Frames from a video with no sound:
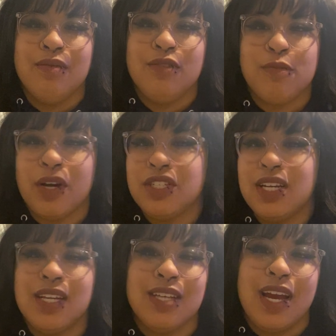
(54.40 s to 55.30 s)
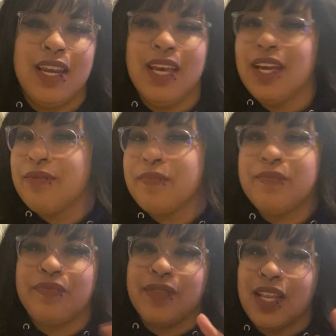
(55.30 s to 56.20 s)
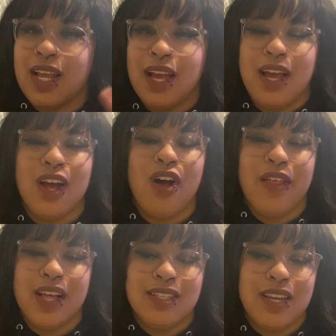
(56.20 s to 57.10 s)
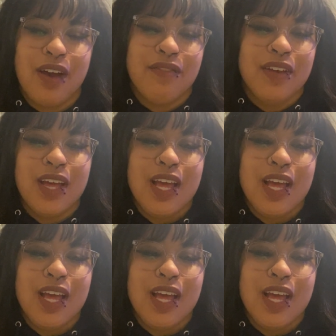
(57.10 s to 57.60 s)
depression, anxiety, all that stuff.